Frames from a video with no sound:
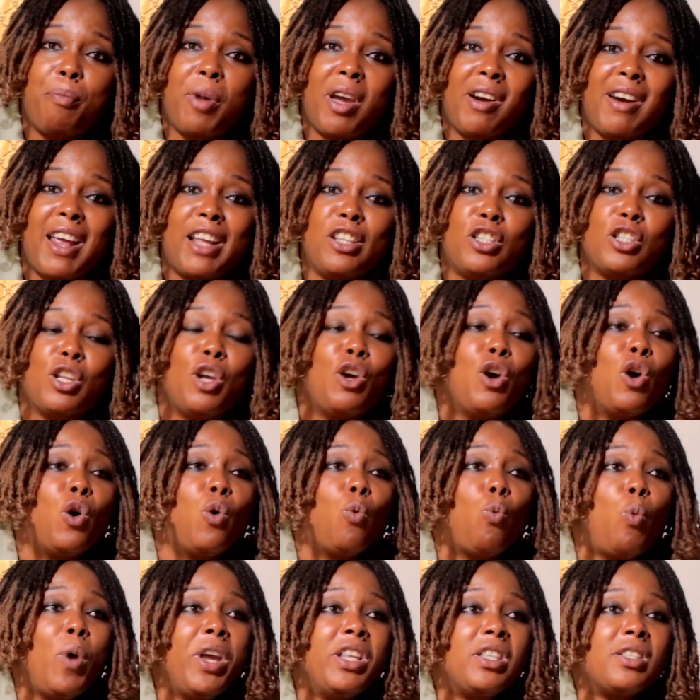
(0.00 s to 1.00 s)
parents
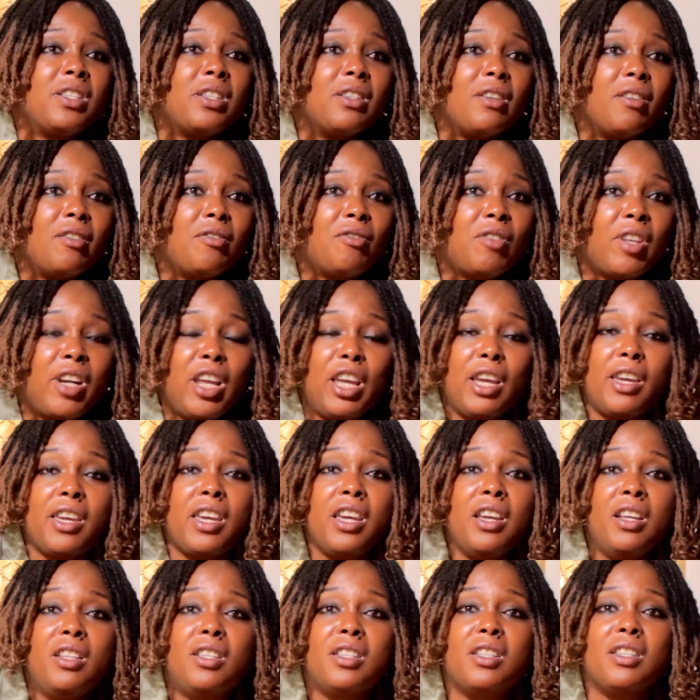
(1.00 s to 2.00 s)
with
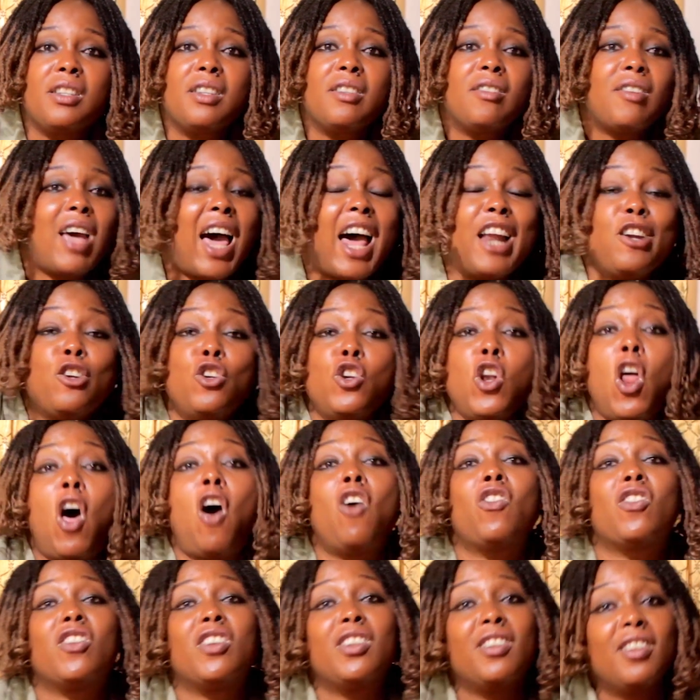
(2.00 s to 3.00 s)
3 kids and
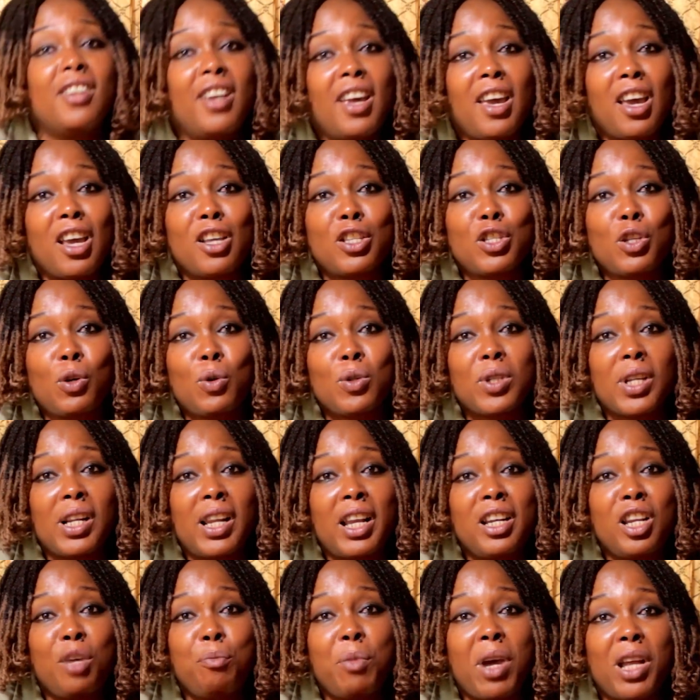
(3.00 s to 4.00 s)
none is sickle
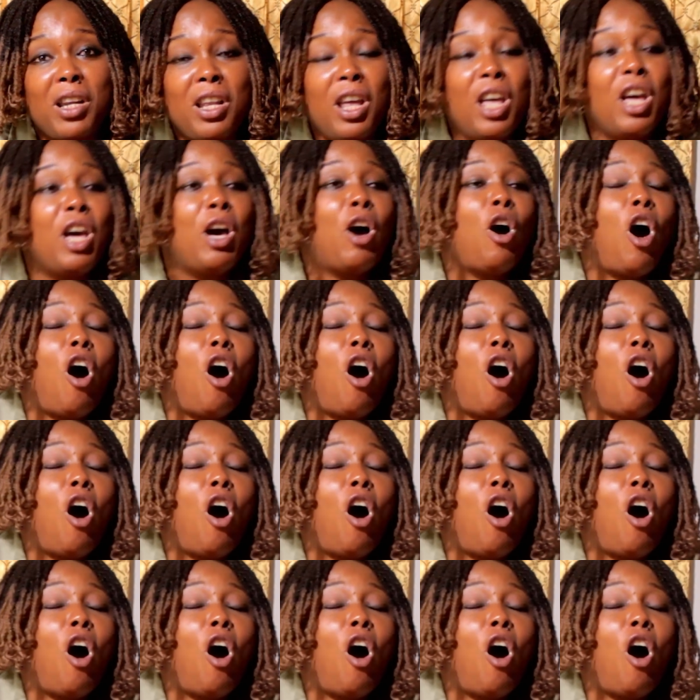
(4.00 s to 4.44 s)
cell anemia.